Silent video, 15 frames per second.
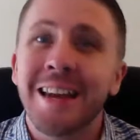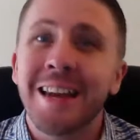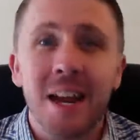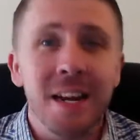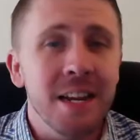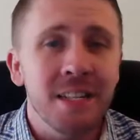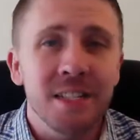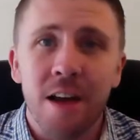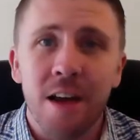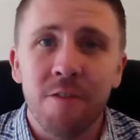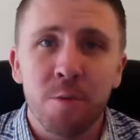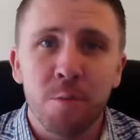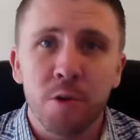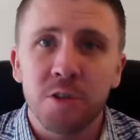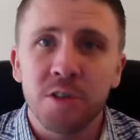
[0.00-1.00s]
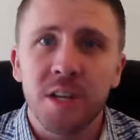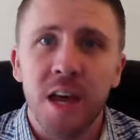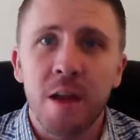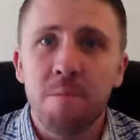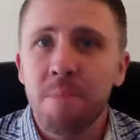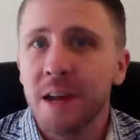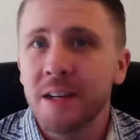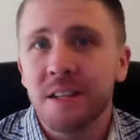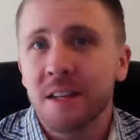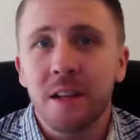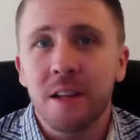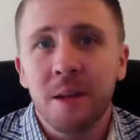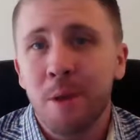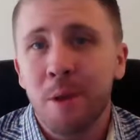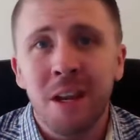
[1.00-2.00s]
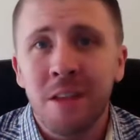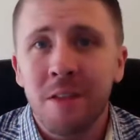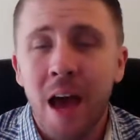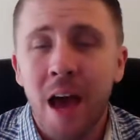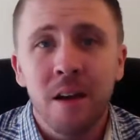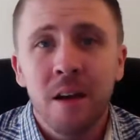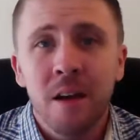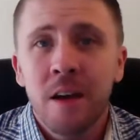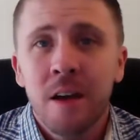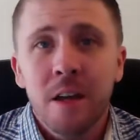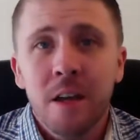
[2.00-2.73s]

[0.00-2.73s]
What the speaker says: the 97%, basically meaning that,